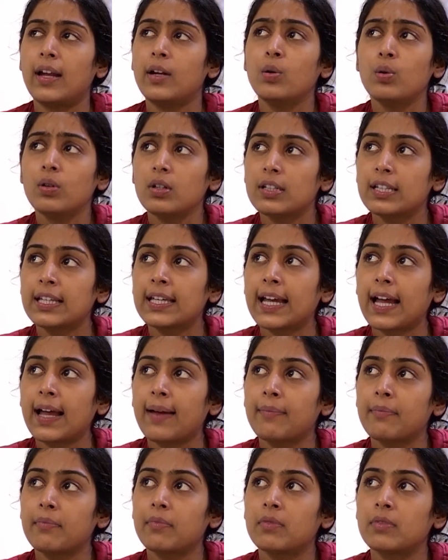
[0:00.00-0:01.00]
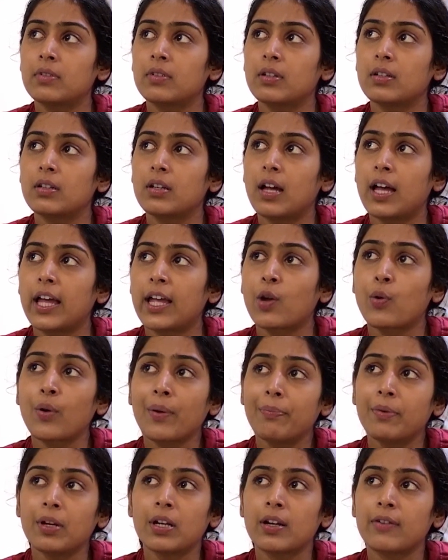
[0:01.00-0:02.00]
I don't think I'm
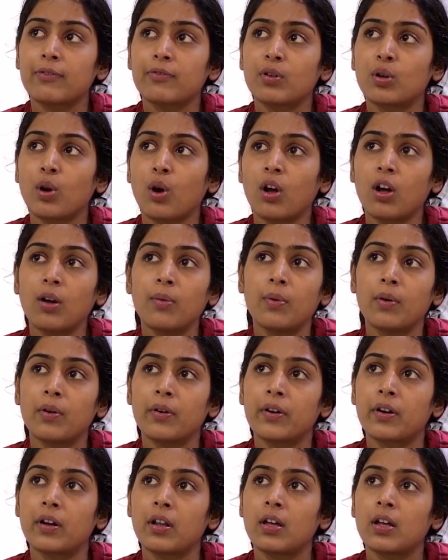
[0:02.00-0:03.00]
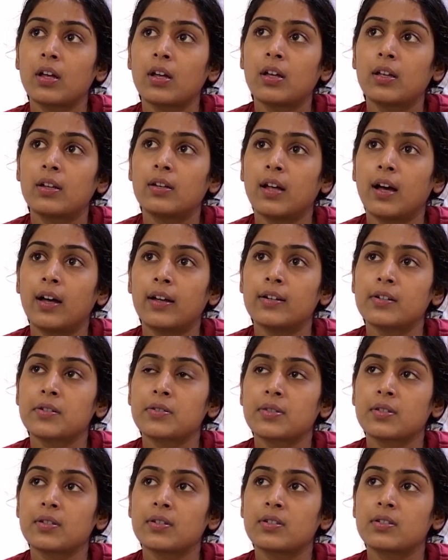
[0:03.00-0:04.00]
equipped enough to talk about Nair
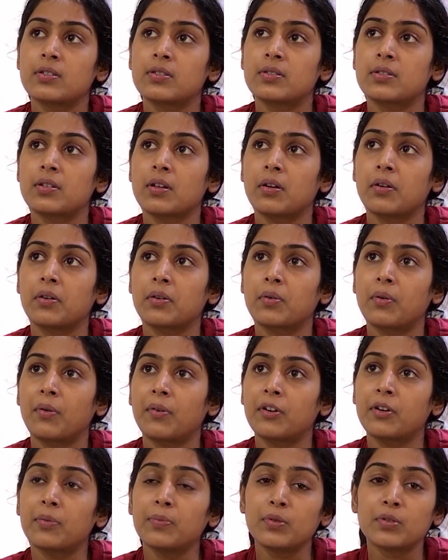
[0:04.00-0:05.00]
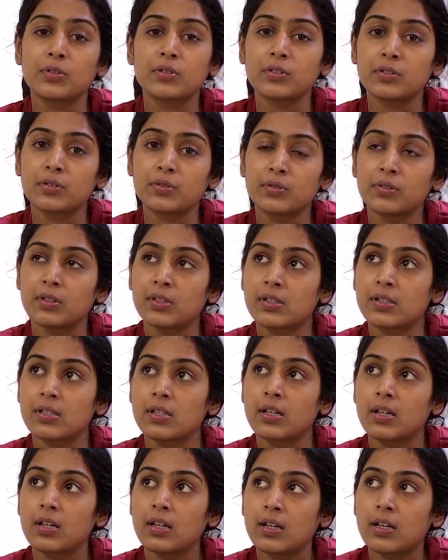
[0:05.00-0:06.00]
sir's contribution to
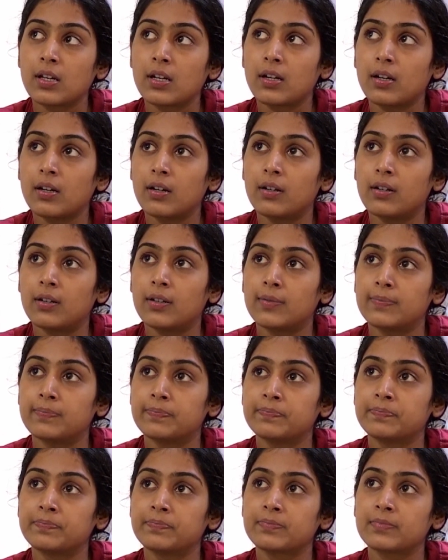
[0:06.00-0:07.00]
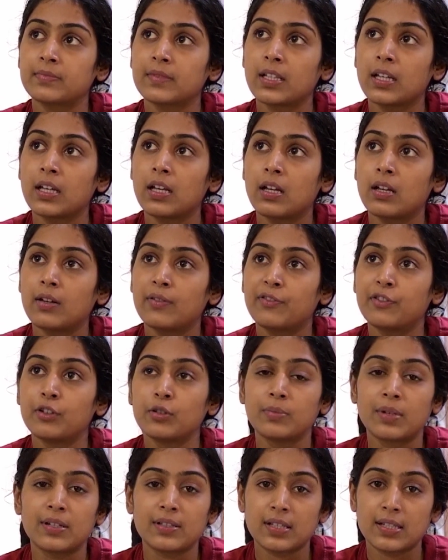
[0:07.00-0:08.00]
this
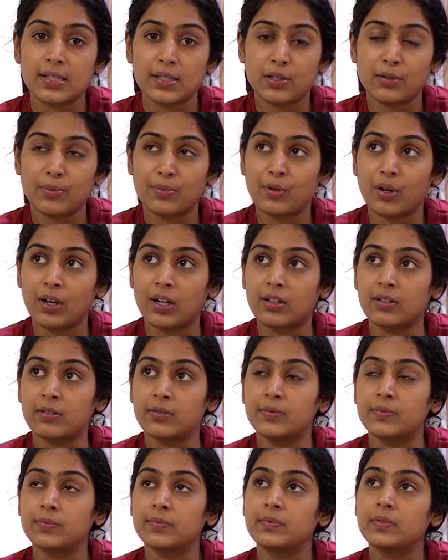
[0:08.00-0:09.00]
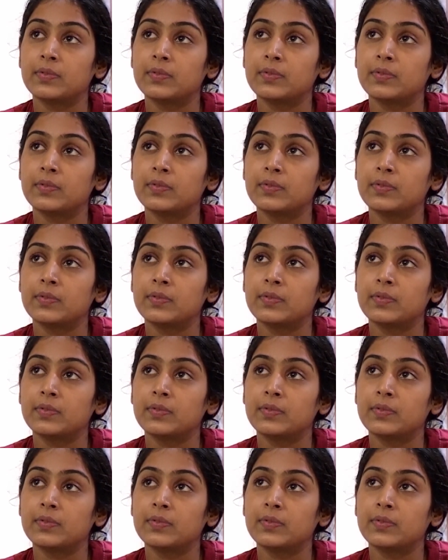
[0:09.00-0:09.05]
film as a scriptwriter.